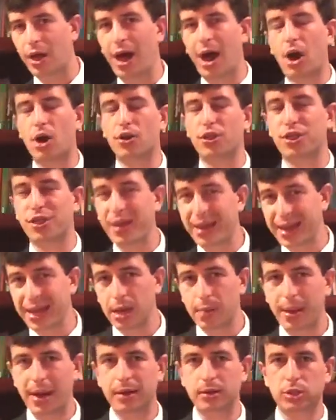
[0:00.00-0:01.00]
are
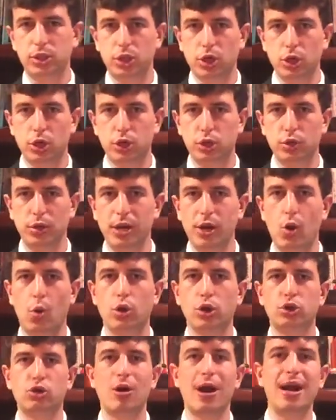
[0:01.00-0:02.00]
thinking about surgery,
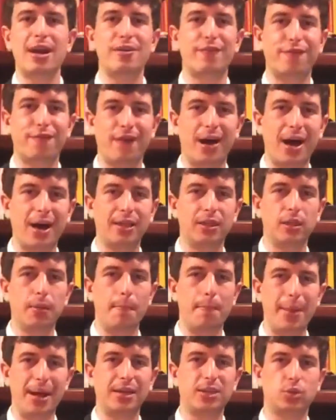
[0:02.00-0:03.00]
or trying to find the
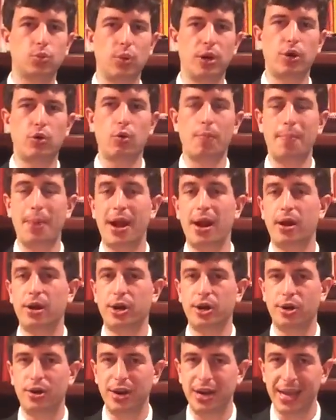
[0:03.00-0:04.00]
best way to
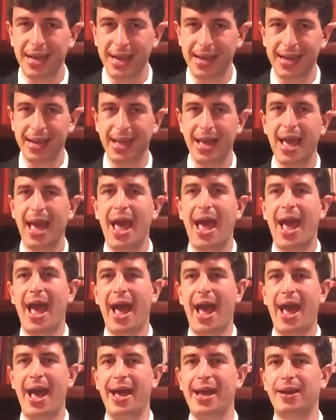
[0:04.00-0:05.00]
repair your knee,
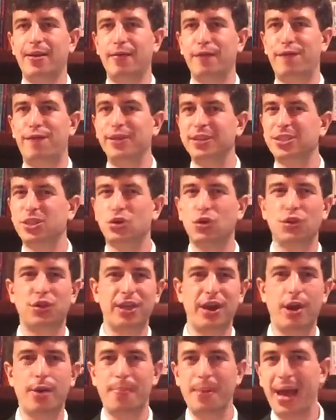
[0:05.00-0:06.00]
and physical
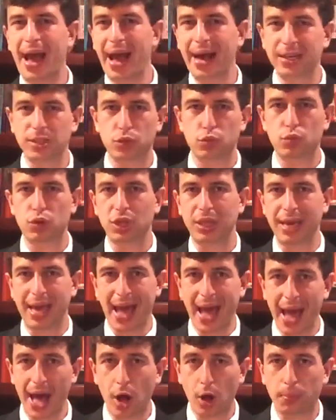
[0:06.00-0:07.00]
therapy hasn't really
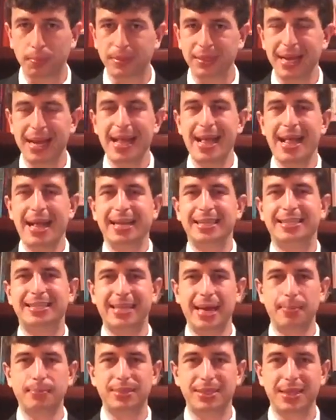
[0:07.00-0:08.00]
helped,
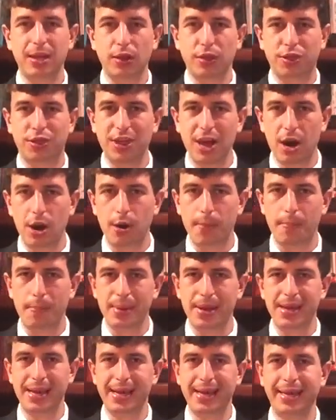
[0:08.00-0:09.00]
stem cell
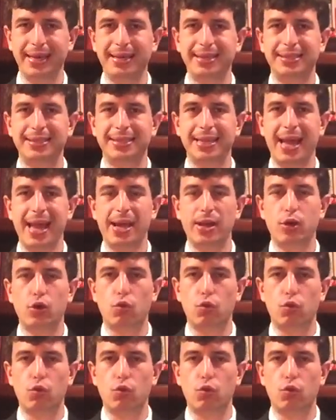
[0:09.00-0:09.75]
therapy is a